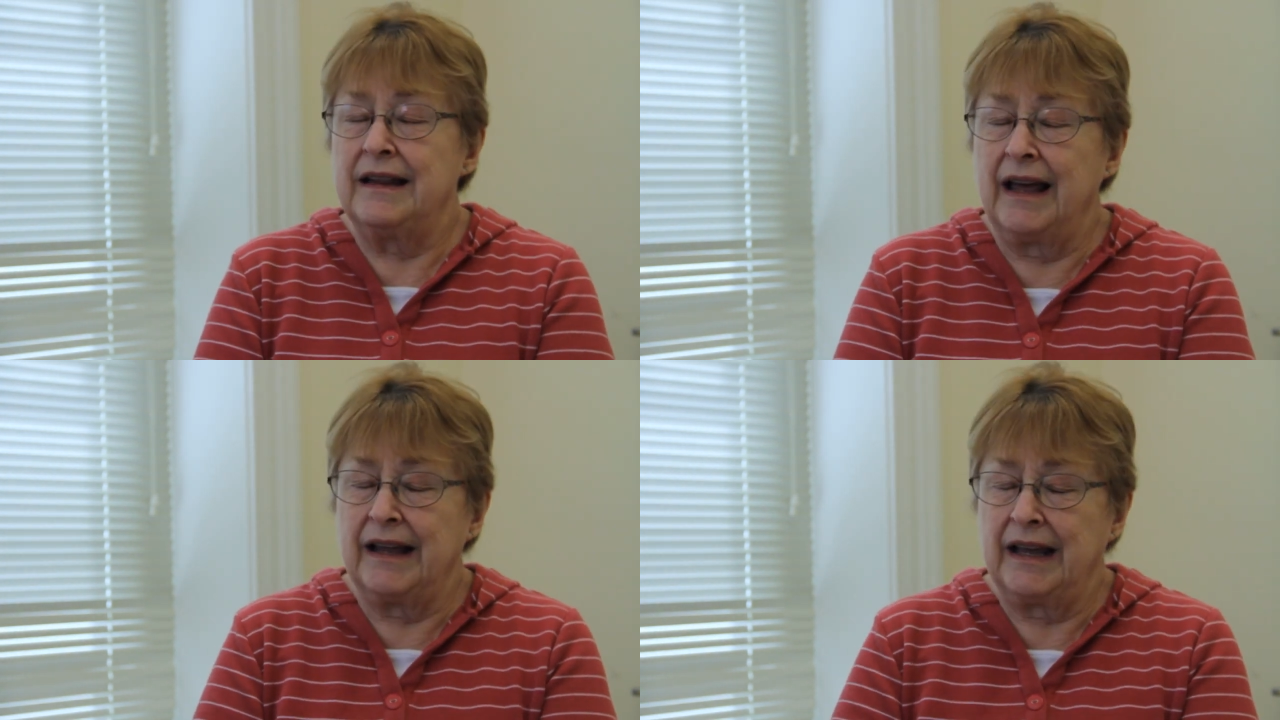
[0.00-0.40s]

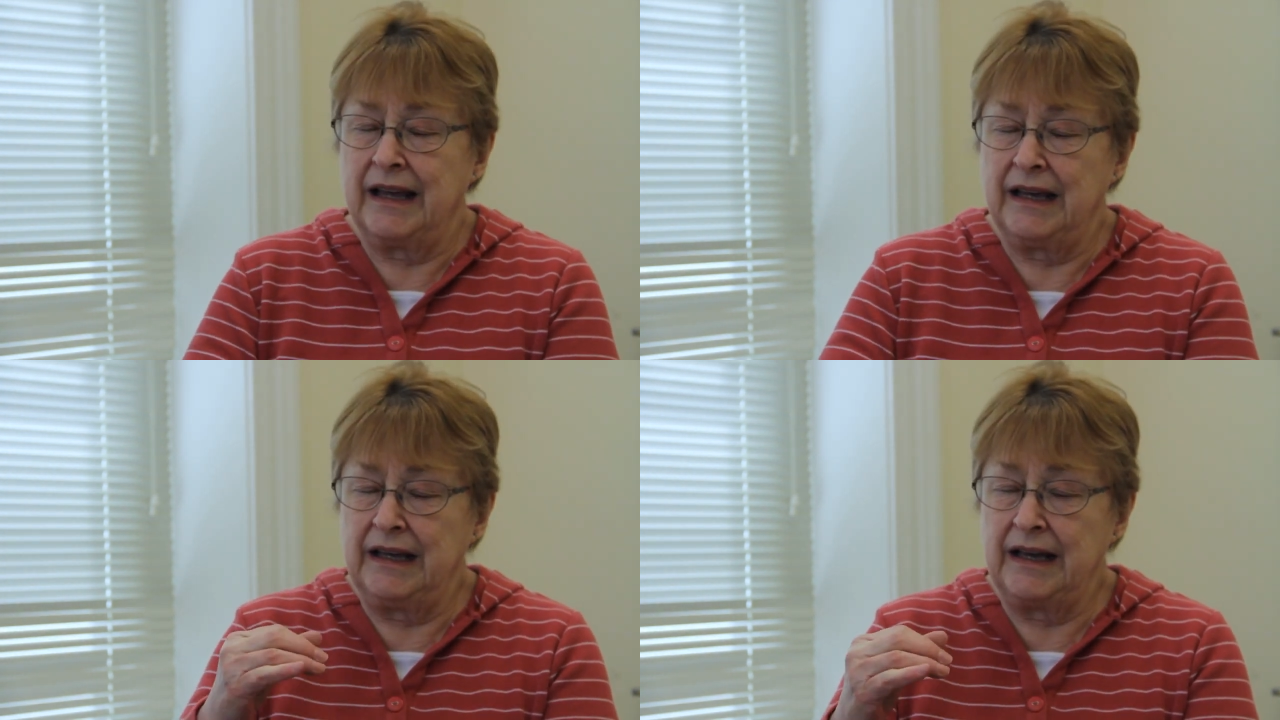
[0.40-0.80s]
that
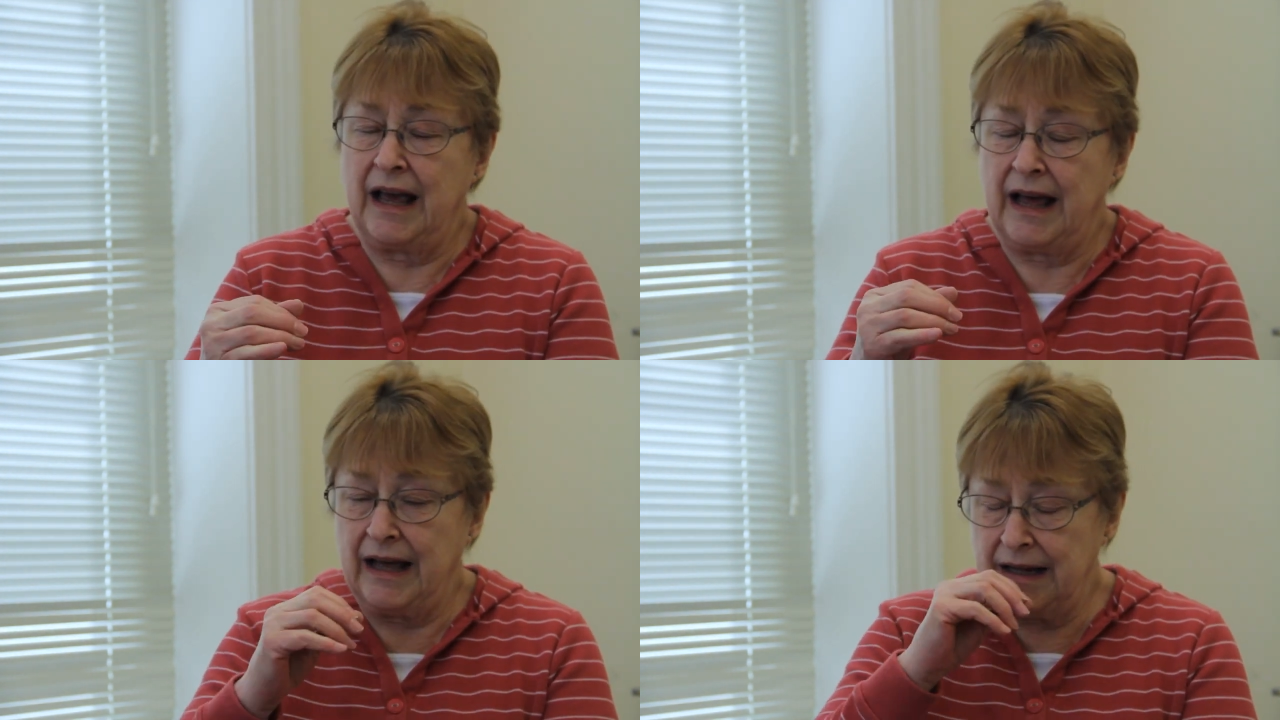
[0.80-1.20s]
he
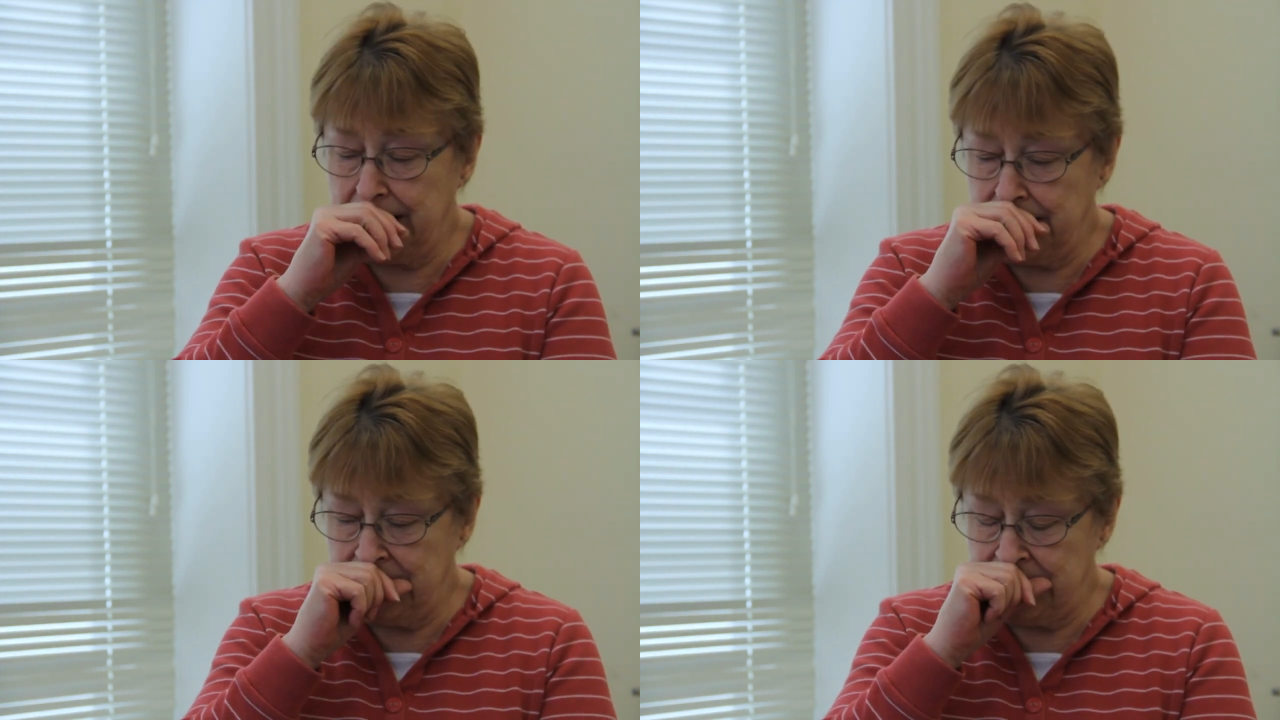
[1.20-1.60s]

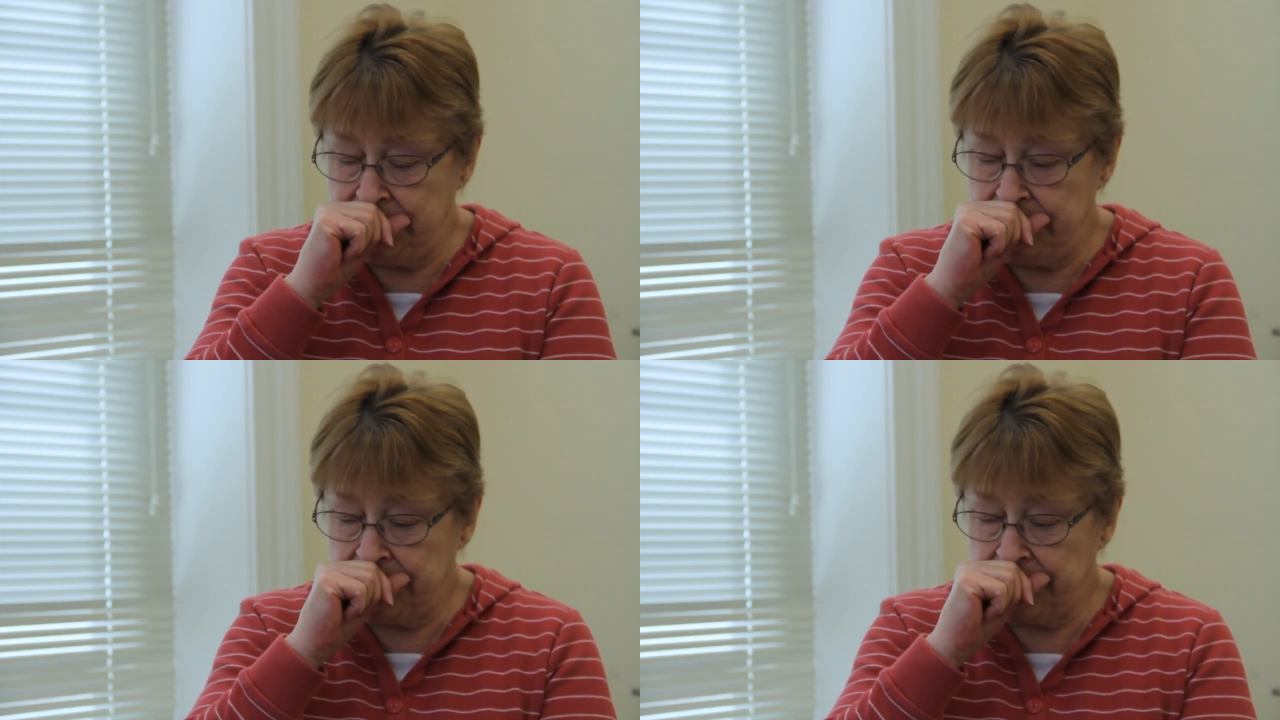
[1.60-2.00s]
had
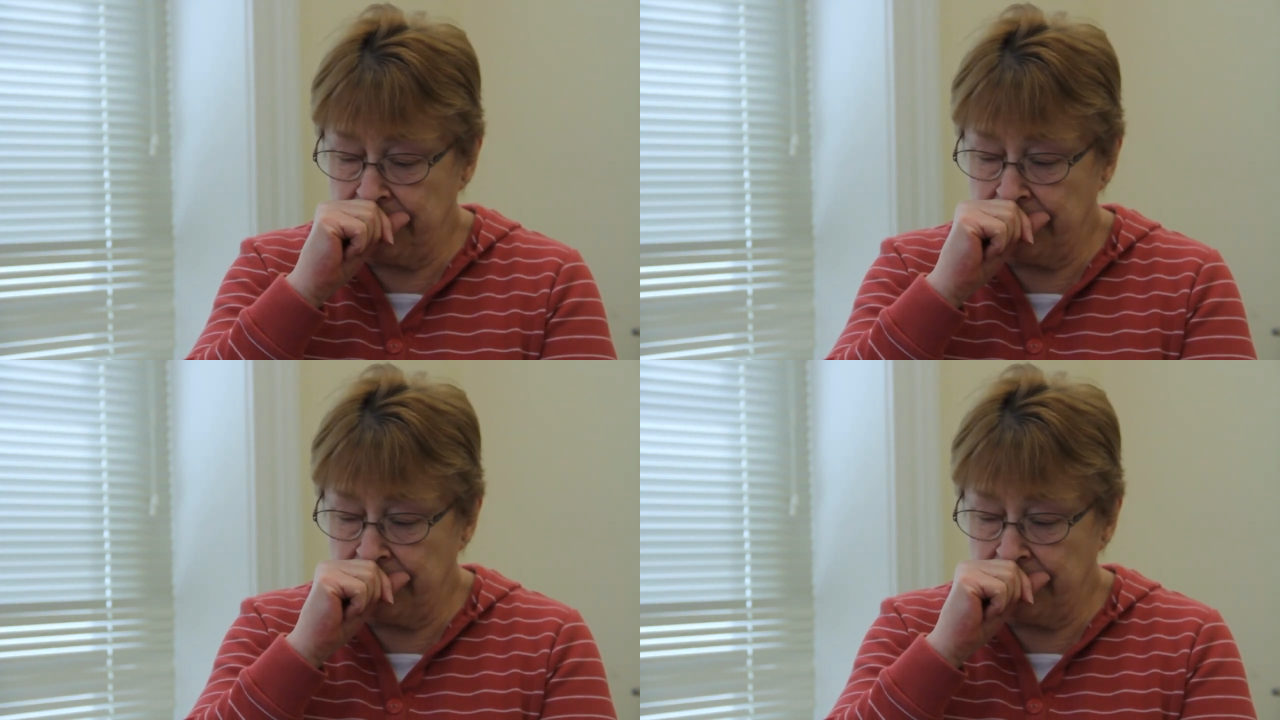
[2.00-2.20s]
um,